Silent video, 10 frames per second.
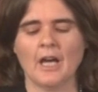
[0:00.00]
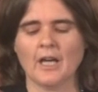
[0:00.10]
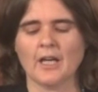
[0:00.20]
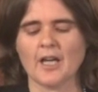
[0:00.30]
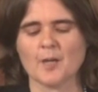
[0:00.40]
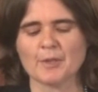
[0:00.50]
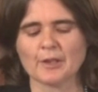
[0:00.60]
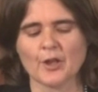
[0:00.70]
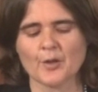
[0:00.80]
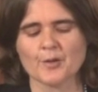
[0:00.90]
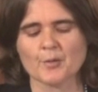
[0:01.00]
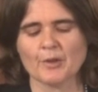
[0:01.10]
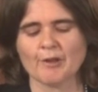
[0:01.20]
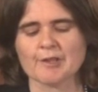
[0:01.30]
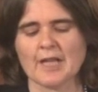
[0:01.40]
are below the
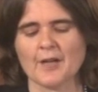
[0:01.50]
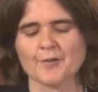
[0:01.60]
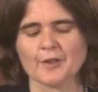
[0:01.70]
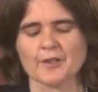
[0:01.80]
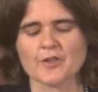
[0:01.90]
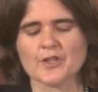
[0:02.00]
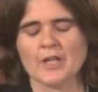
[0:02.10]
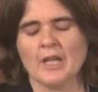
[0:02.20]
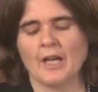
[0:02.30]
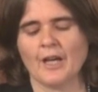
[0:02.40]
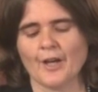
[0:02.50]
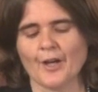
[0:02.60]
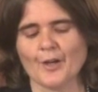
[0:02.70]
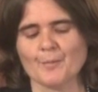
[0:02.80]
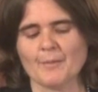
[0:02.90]
world average,
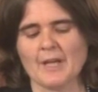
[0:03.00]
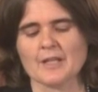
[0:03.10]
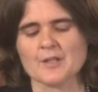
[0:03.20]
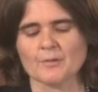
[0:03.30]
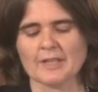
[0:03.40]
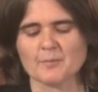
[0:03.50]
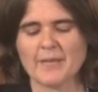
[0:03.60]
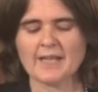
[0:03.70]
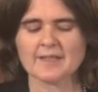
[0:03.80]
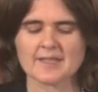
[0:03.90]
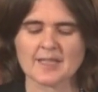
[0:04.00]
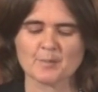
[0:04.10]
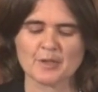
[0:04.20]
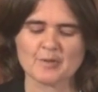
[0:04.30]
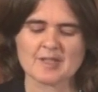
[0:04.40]
and it's only in Palestine
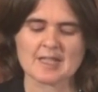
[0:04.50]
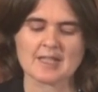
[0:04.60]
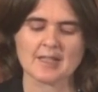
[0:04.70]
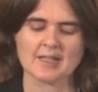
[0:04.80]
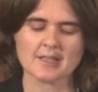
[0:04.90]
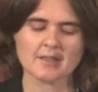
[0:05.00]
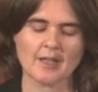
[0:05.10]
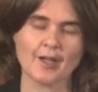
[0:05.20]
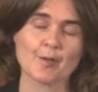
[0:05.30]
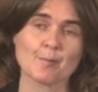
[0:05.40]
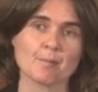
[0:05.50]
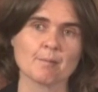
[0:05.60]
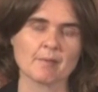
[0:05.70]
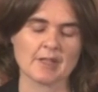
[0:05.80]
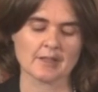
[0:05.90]
where you see that
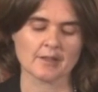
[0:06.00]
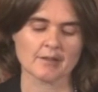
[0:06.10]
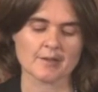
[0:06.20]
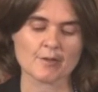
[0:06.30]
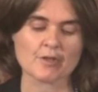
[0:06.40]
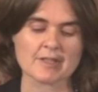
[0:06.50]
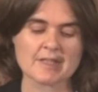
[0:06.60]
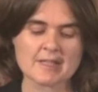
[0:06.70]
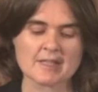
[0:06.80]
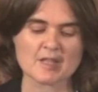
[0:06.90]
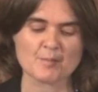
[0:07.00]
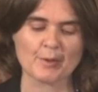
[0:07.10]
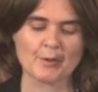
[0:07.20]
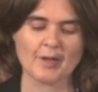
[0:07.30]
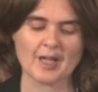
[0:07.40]
the social assistance
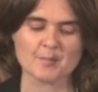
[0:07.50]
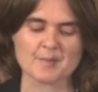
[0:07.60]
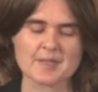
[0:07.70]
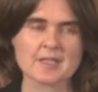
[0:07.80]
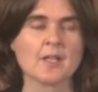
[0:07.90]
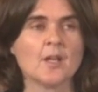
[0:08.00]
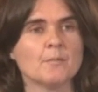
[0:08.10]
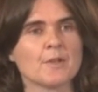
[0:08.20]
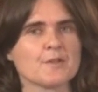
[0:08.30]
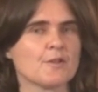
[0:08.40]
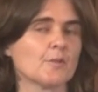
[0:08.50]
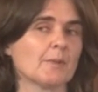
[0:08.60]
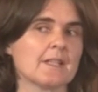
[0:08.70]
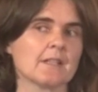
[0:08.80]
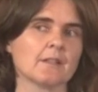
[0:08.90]
programs, most
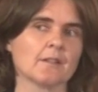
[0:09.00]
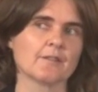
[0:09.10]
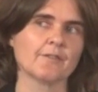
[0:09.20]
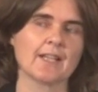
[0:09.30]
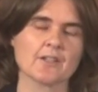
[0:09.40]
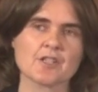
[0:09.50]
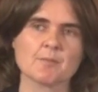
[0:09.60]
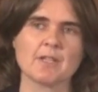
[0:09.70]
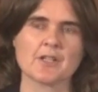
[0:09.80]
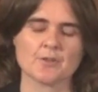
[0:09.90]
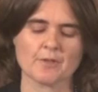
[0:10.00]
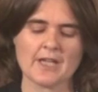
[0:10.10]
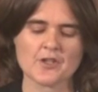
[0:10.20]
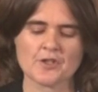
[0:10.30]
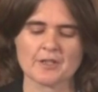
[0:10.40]
notably the flagship National
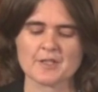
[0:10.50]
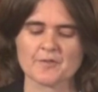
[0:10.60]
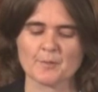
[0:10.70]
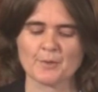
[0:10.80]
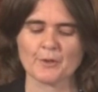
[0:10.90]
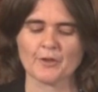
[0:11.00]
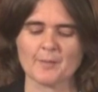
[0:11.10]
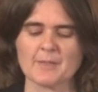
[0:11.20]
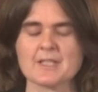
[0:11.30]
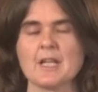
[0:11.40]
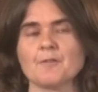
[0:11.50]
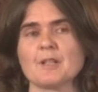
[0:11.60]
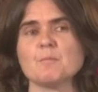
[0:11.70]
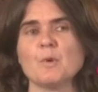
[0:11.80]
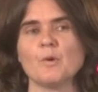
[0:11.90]
Cash Transfer Program, is
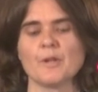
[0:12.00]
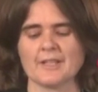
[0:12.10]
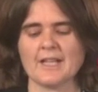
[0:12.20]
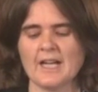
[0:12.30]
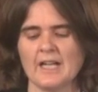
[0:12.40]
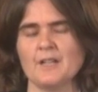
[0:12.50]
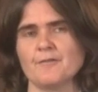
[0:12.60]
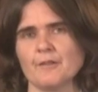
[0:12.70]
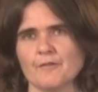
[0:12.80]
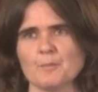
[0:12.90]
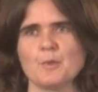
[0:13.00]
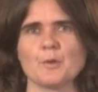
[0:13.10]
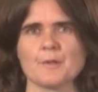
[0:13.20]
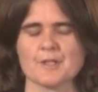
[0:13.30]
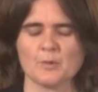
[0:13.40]
covering more than half of the
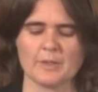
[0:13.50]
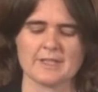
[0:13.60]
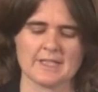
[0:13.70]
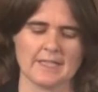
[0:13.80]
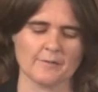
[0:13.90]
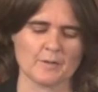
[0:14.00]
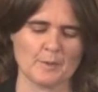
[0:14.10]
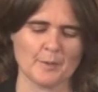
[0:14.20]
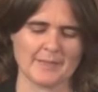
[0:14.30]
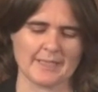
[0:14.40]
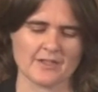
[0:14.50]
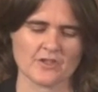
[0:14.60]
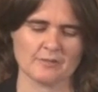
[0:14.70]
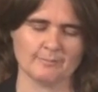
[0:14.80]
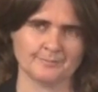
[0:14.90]
poorest quintile of the
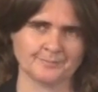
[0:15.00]
population.